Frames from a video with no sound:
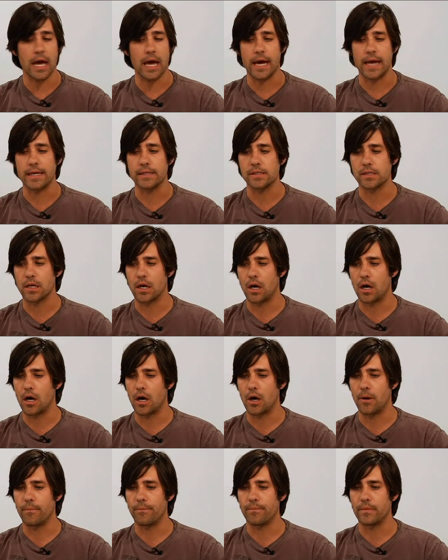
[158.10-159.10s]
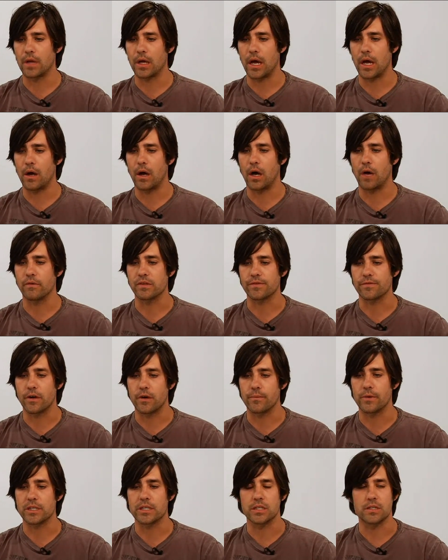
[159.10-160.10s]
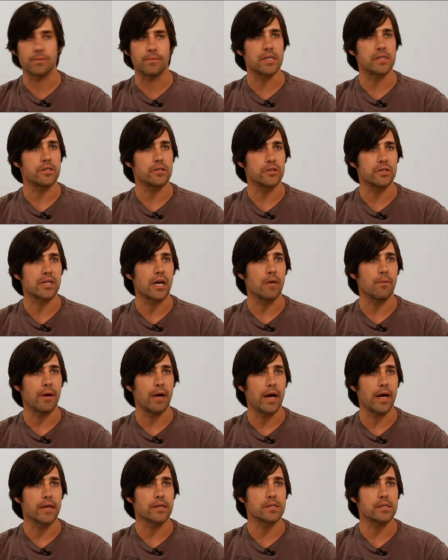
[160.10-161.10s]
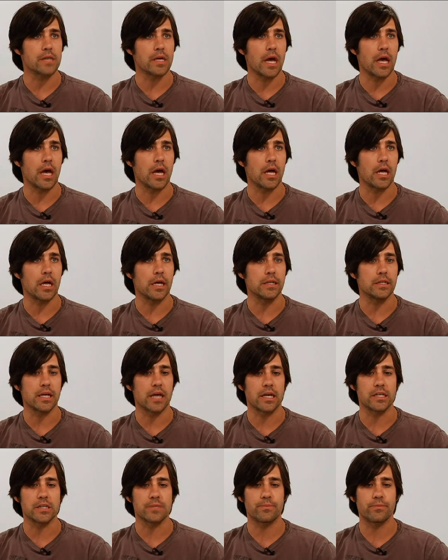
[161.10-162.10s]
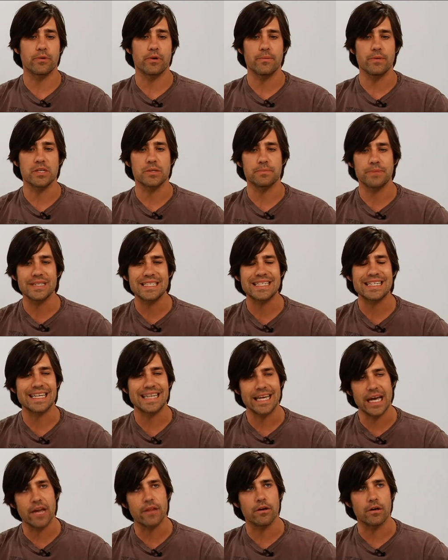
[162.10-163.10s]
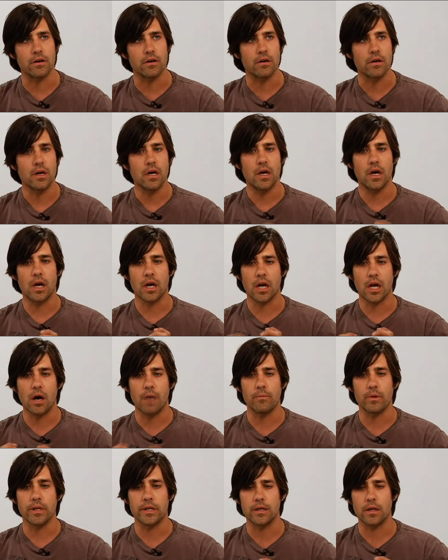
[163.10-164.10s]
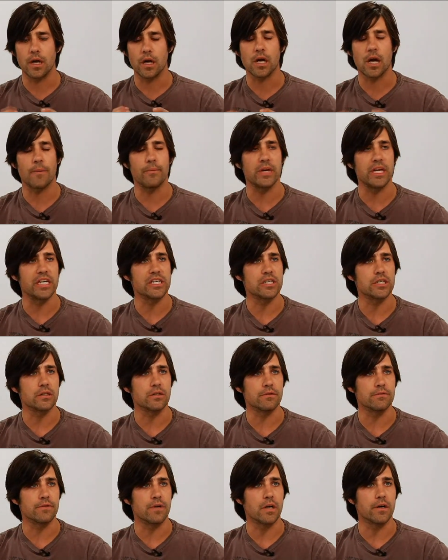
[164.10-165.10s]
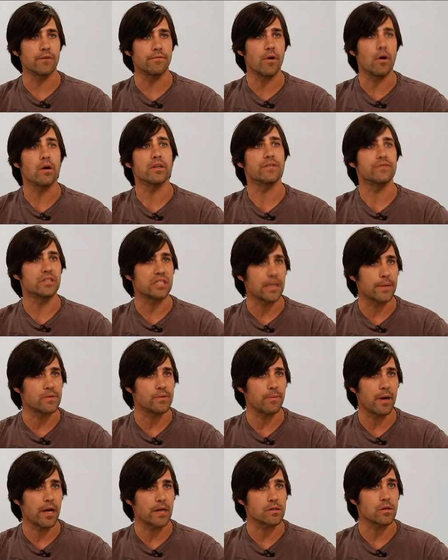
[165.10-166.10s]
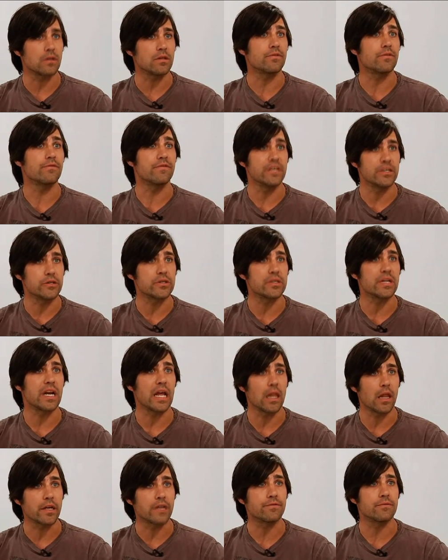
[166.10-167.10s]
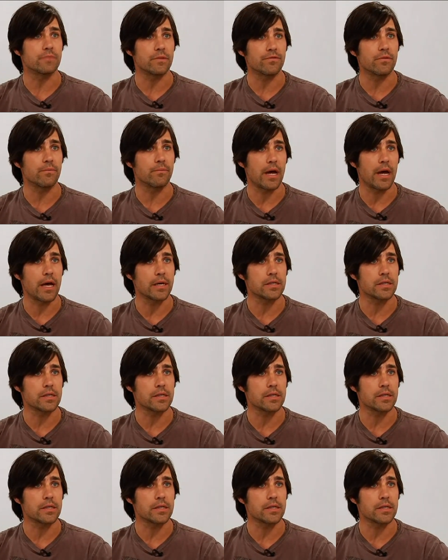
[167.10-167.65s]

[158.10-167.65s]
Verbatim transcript: And I was very much into messenger style bags, and I just pretty much put together a combination of all different types of bags, all different features that I liked from different